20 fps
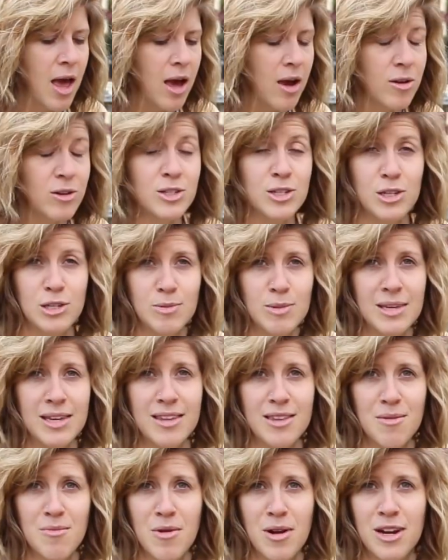or excuse me,
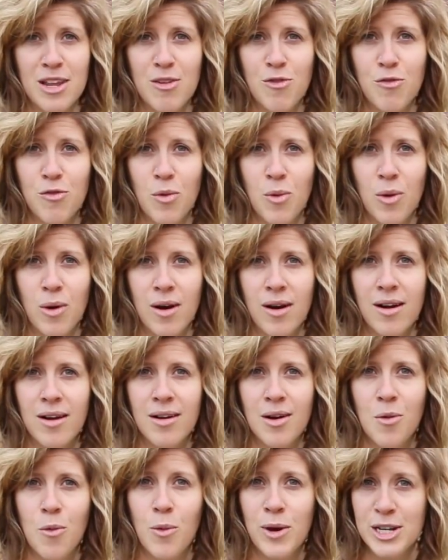get them ready for
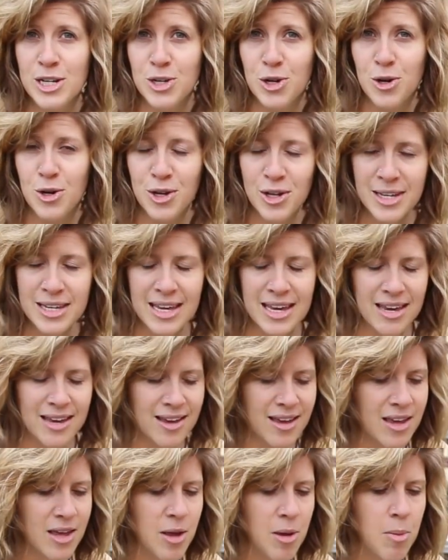winter
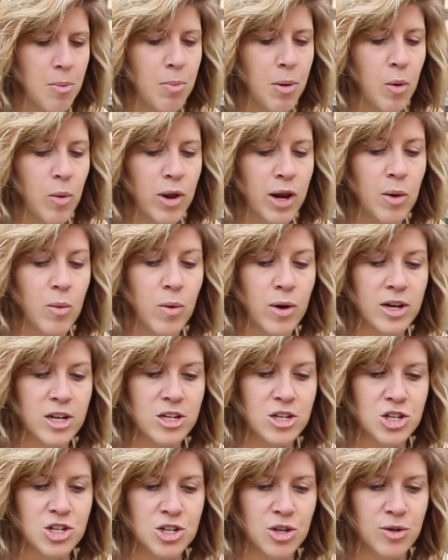cooking. But what I
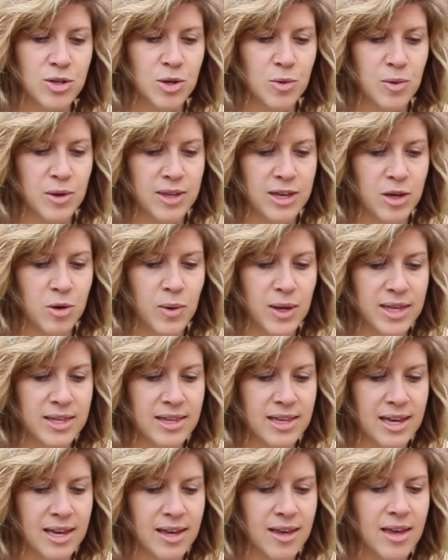wanted to show you really
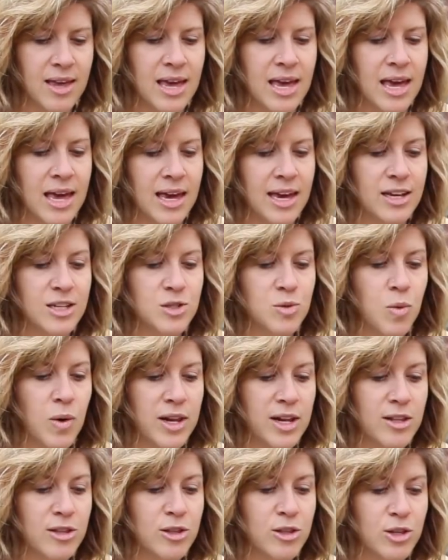quickly is
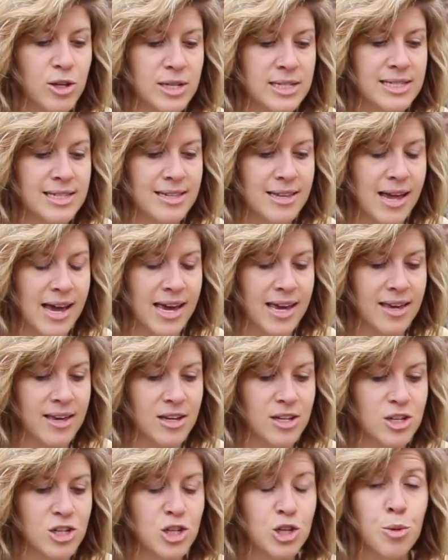what it looks like
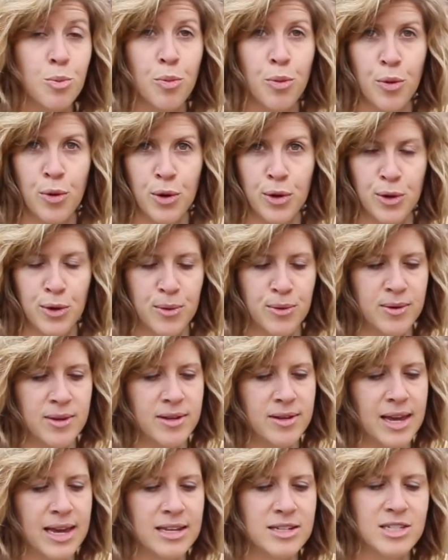to prune.
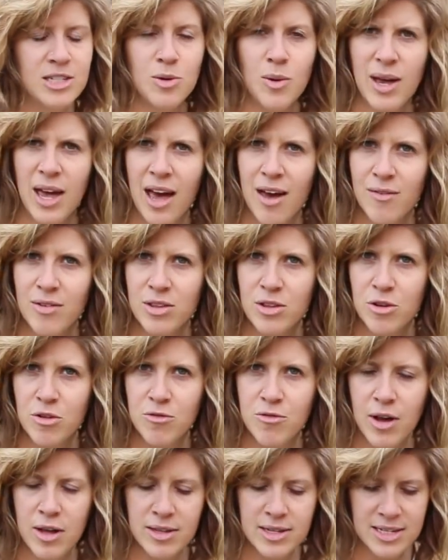And so I have a
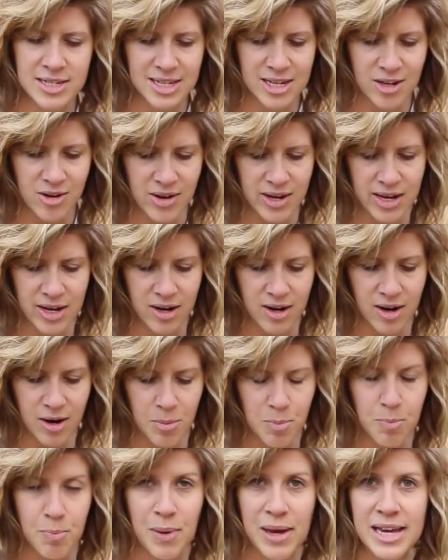little volunteer
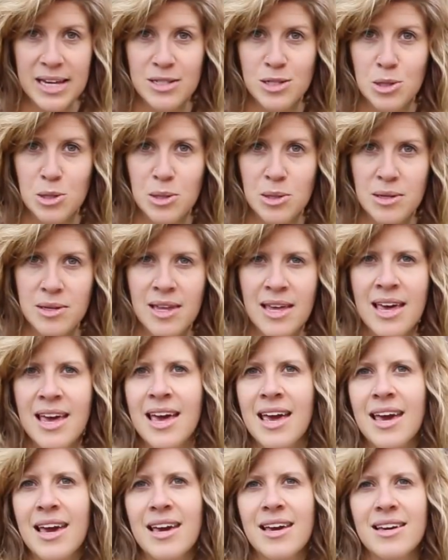here. Basil
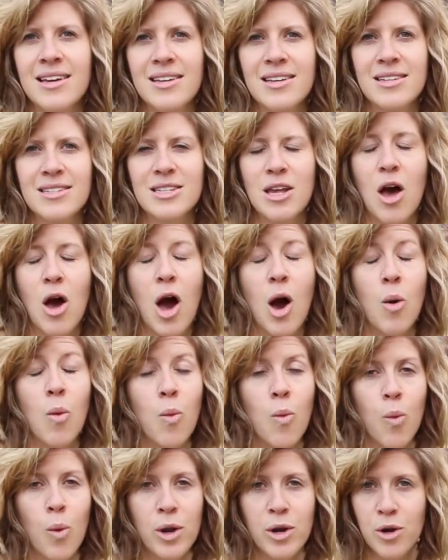is a
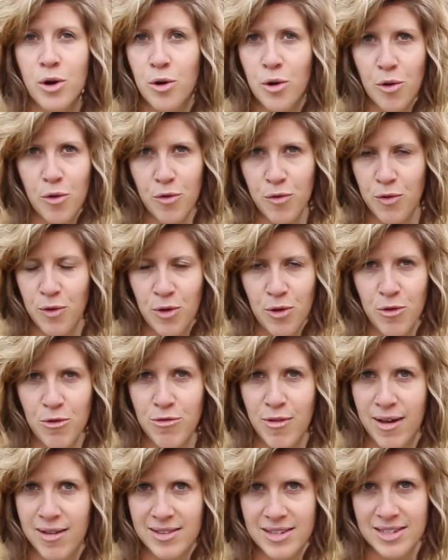wonderful
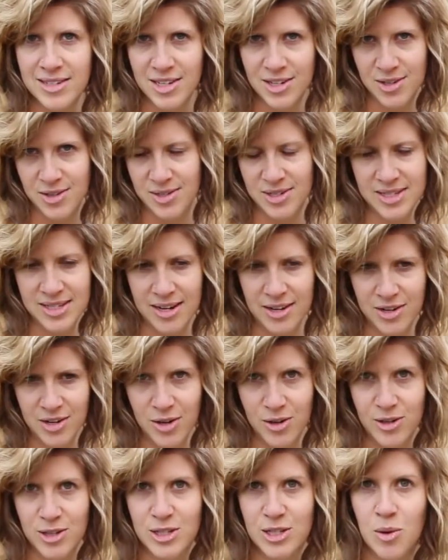volunteer
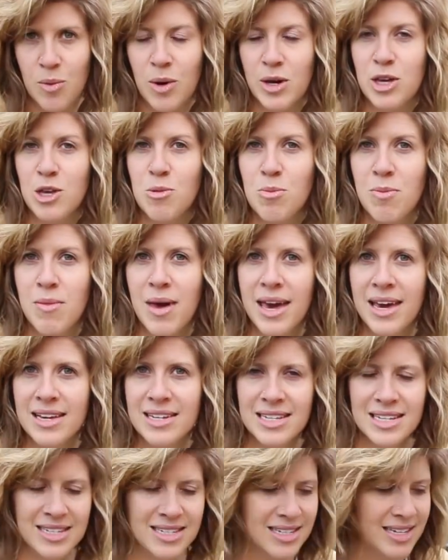sender. So what you
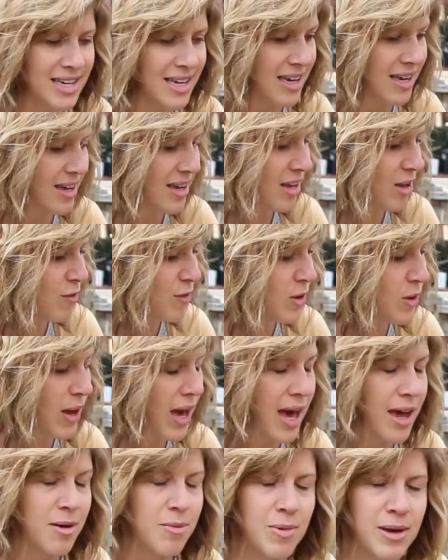may see if you
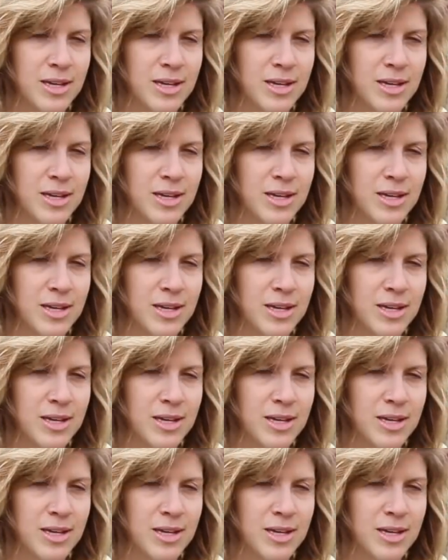had